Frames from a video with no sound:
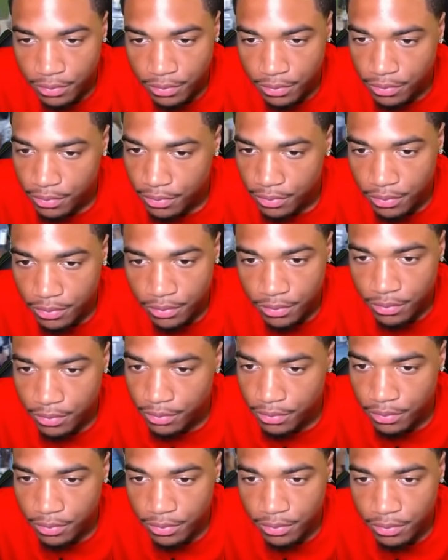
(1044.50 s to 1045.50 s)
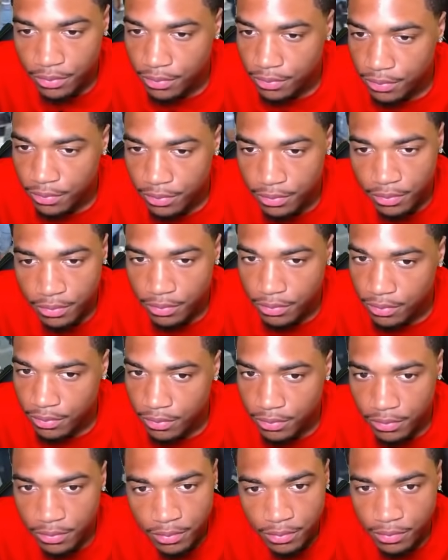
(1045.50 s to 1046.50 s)
And out of bounds near the
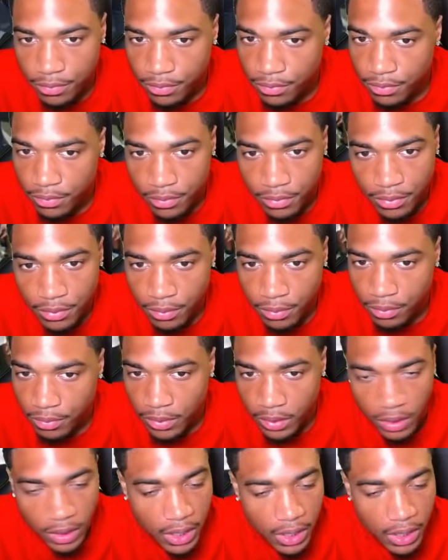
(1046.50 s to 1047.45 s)
25 yard line.